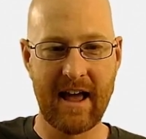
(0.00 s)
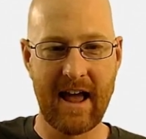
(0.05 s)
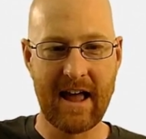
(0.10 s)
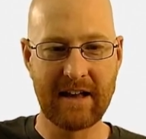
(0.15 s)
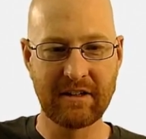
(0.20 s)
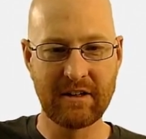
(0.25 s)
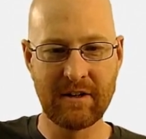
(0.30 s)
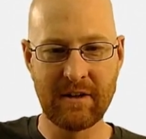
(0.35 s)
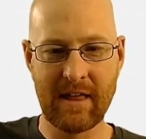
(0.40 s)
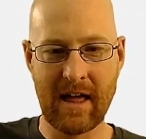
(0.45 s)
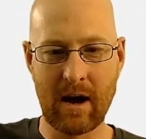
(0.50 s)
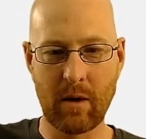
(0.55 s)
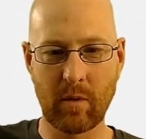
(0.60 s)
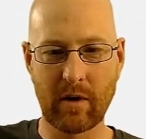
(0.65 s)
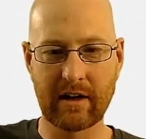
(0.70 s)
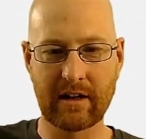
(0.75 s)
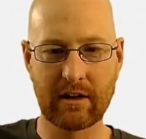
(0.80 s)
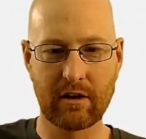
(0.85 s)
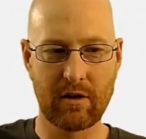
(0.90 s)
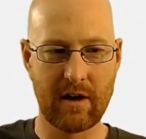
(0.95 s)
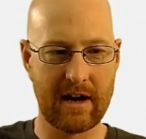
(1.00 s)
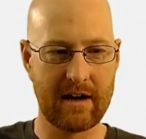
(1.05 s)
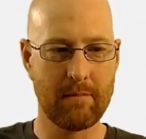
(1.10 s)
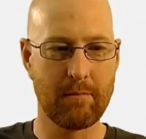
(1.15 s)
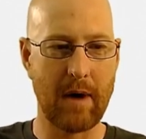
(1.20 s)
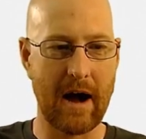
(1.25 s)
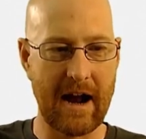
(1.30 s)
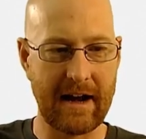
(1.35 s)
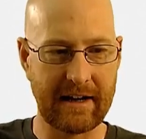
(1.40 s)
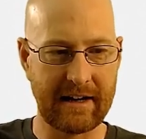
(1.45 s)
And to do that, we're gonna create a
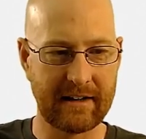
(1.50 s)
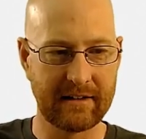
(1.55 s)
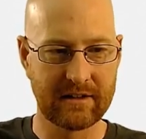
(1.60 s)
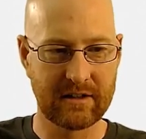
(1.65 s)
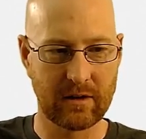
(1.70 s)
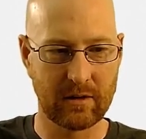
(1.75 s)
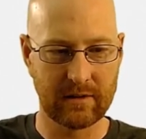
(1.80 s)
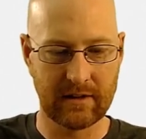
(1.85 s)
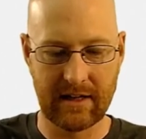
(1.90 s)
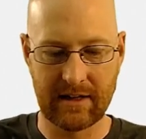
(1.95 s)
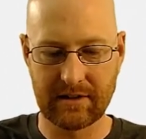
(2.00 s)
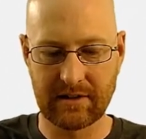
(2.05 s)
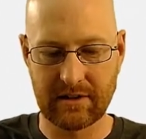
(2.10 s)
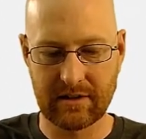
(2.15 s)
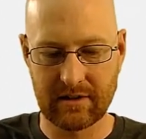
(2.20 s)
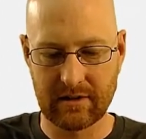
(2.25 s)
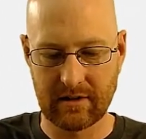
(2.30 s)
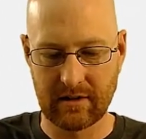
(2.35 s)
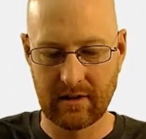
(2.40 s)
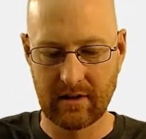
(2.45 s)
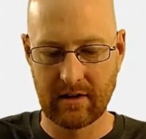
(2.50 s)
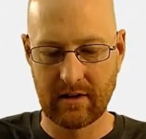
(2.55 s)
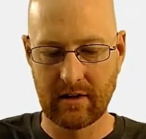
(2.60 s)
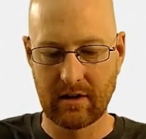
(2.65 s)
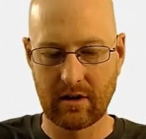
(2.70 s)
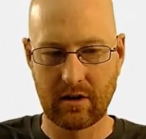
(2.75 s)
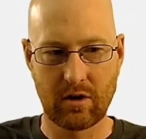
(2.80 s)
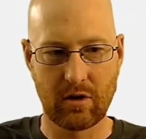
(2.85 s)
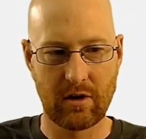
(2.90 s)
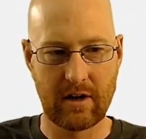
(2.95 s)
binding. So let's
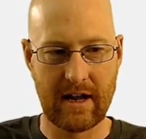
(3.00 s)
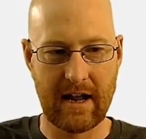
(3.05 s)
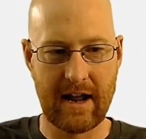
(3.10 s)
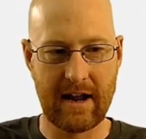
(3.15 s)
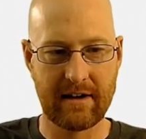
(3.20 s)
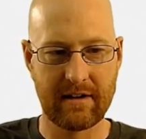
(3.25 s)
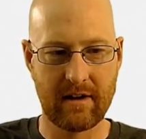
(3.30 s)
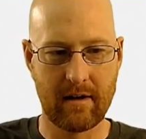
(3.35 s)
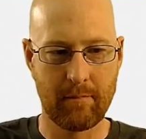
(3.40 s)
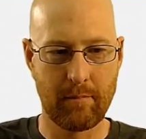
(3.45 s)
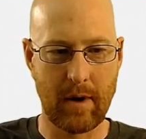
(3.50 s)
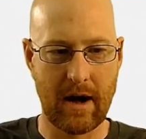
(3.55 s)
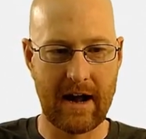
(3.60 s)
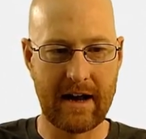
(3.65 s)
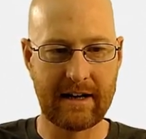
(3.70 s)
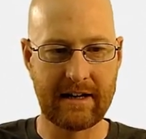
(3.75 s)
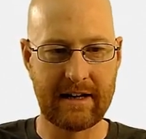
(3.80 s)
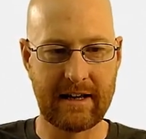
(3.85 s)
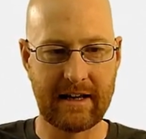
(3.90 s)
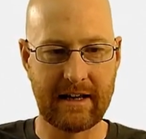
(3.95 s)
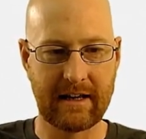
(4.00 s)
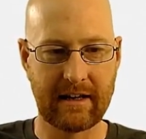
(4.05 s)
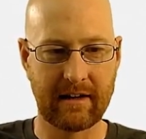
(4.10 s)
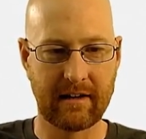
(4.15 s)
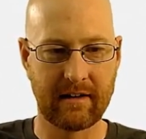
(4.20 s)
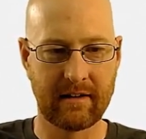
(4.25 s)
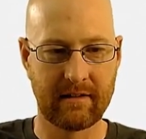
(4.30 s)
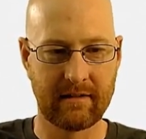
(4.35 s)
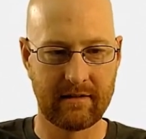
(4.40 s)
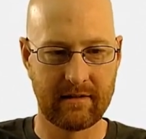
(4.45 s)
create a
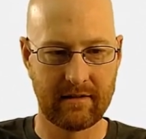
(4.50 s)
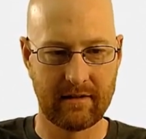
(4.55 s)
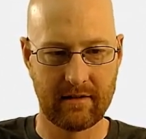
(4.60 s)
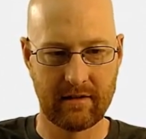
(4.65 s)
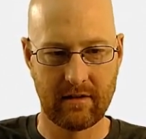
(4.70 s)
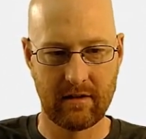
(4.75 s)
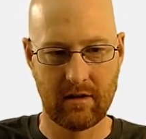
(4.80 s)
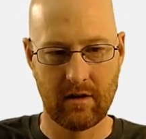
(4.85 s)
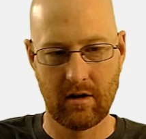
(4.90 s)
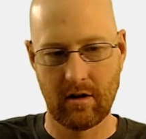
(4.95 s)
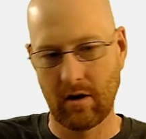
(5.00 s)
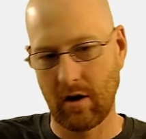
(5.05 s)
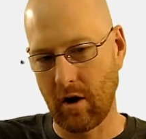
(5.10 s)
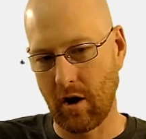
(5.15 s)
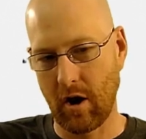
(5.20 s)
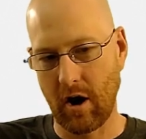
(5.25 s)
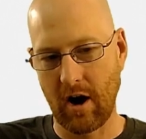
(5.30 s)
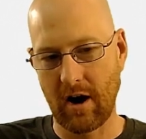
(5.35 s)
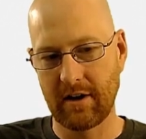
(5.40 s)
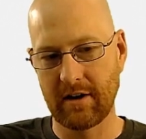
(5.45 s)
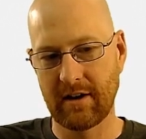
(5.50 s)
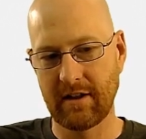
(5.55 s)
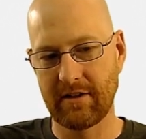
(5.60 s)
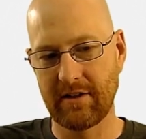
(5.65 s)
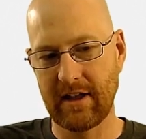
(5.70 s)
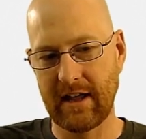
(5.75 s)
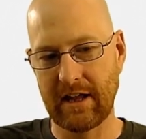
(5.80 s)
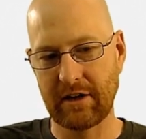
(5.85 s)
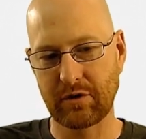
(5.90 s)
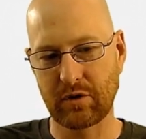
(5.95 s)
binding on
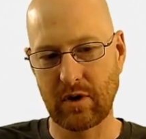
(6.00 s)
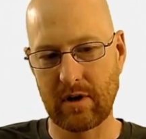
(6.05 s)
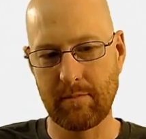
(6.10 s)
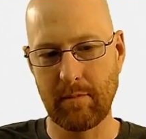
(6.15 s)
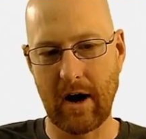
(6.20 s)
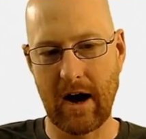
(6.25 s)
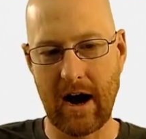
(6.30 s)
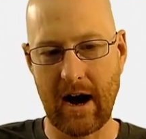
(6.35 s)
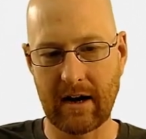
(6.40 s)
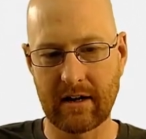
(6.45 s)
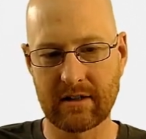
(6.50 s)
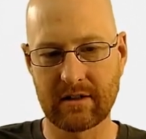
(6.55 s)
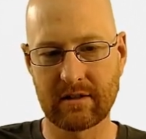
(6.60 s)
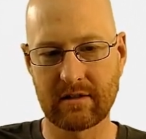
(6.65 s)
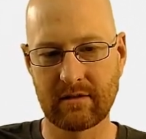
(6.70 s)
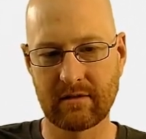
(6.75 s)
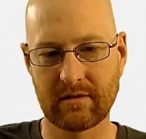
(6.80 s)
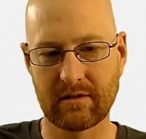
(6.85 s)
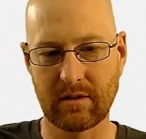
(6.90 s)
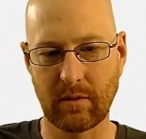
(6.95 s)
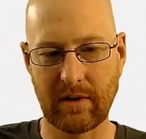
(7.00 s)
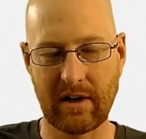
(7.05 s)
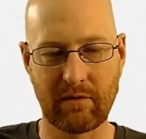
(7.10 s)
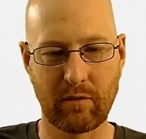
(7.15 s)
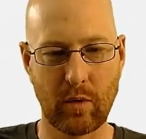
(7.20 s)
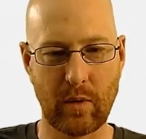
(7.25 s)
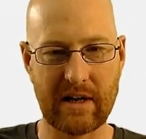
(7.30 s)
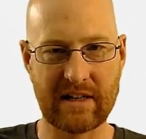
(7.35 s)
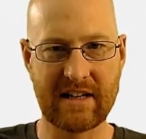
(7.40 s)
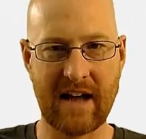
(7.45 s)
the entry box. So
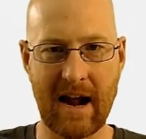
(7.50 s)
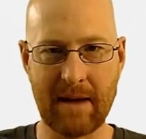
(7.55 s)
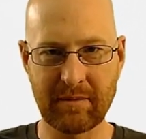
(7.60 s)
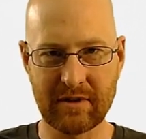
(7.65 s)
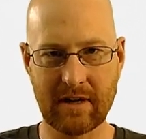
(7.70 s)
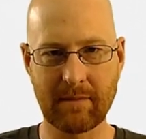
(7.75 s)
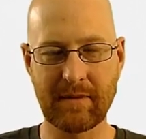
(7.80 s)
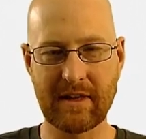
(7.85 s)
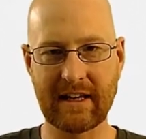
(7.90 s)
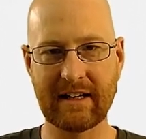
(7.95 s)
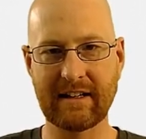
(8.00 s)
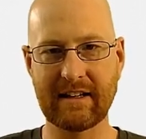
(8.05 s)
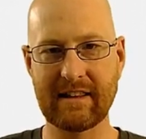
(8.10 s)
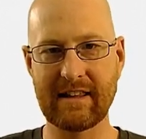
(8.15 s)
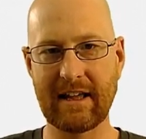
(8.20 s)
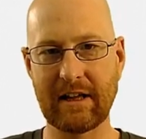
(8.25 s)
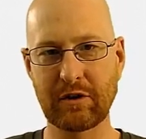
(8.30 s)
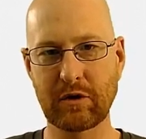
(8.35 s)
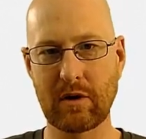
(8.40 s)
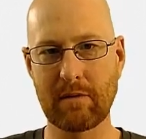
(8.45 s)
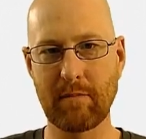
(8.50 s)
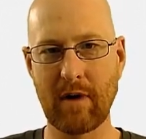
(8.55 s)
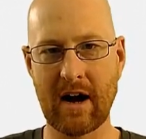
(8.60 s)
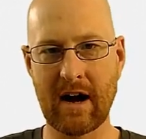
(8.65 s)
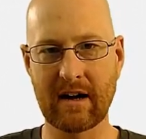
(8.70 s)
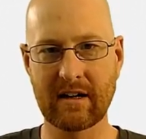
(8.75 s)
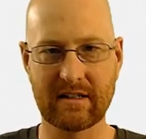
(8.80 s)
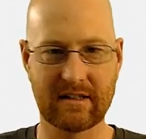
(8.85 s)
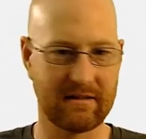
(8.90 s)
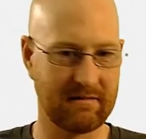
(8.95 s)
whenever we type something into the entry
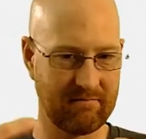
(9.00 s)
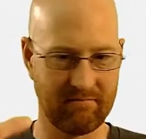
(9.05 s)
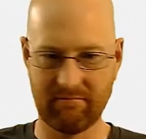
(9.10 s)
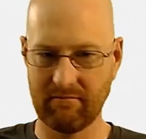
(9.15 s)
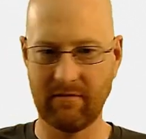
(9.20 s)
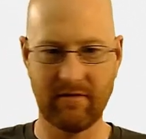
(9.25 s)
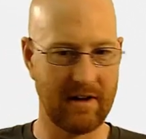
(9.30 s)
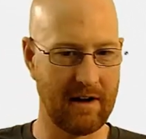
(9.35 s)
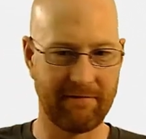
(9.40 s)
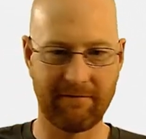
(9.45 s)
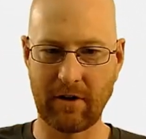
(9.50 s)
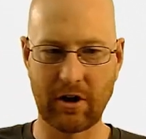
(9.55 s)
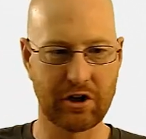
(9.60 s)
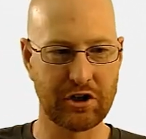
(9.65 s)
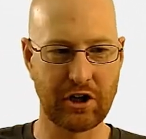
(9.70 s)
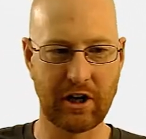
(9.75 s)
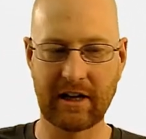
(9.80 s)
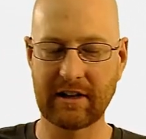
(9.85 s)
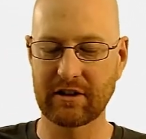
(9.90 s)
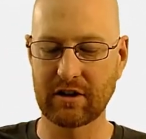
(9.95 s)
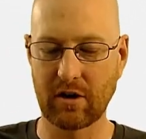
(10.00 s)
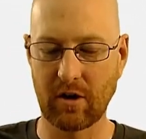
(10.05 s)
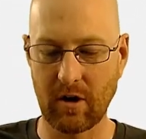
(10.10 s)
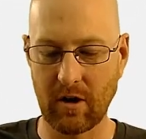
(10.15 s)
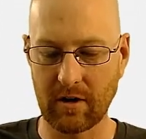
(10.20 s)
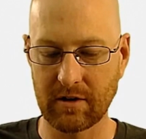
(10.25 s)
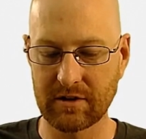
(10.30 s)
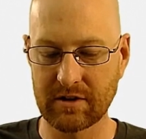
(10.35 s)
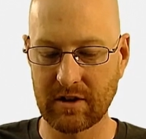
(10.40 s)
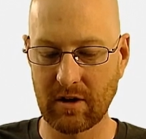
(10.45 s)
box, a function gets
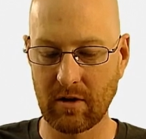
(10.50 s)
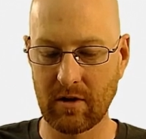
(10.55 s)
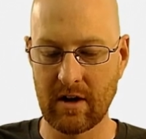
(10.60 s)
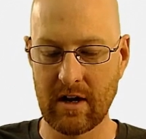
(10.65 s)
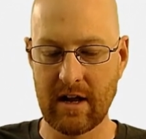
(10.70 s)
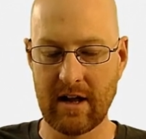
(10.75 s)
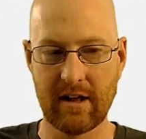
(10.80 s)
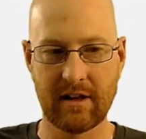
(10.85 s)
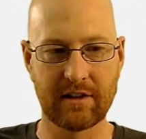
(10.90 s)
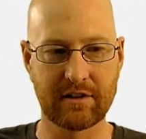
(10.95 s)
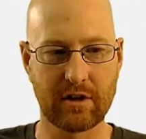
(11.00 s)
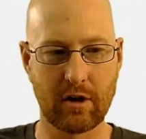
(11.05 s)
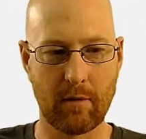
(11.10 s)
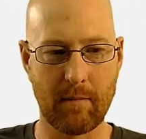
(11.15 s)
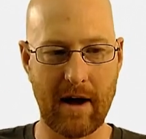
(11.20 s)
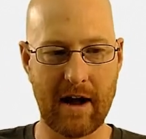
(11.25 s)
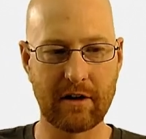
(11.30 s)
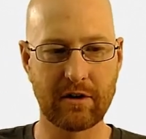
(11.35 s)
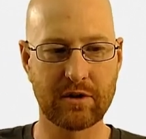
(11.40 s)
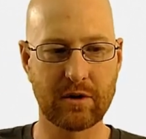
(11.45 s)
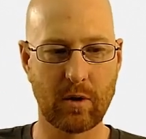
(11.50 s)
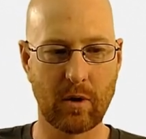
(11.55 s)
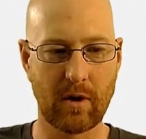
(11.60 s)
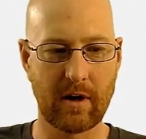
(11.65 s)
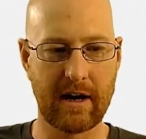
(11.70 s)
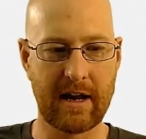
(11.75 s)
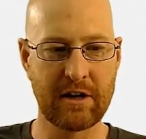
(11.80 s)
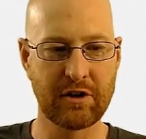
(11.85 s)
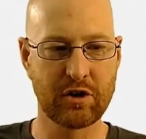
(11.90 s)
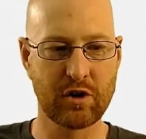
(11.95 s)
called. So let's go my
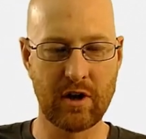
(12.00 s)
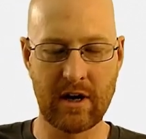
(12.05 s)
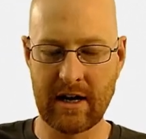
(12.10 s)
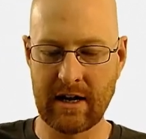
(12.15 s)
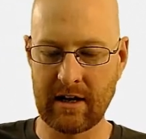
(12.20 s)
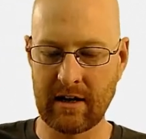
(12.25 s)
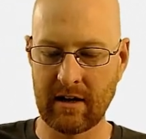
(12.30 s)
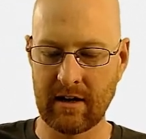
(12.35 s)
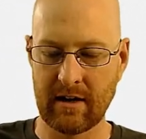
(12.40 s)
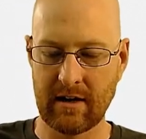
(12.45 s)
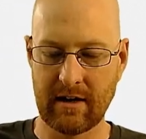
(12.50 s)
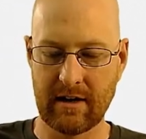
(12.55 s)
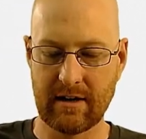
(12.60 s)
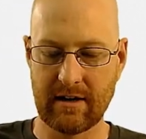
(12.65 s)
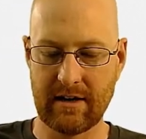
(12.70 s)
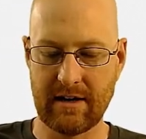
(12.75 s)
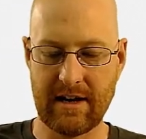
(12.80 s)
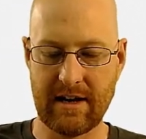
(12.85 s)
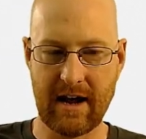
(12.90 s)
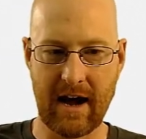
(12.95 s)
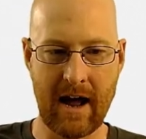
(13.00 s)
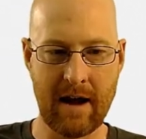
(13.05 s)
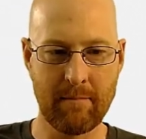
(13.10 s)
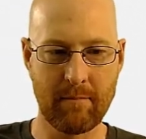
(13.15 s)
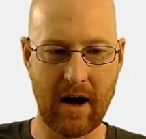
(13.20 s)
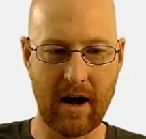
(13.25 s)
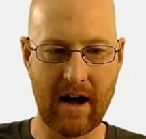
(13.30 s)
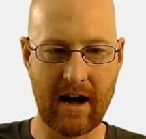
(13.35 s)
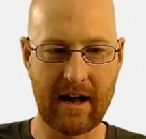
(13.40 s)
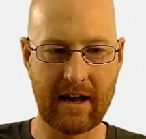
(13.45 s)
underscore entry
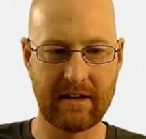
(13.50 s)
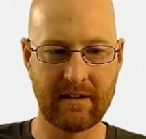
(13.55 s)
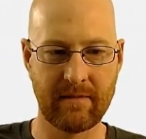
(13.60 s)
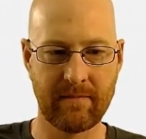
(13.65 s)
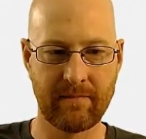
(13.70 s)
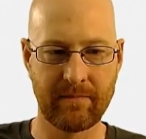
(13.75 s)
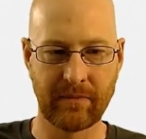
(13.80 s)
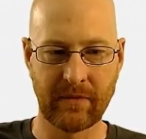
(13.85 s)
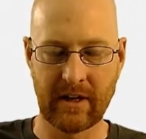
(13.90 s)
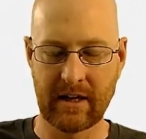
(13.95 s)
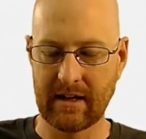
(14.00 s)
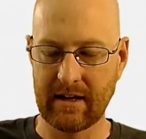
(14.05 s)
dot bind.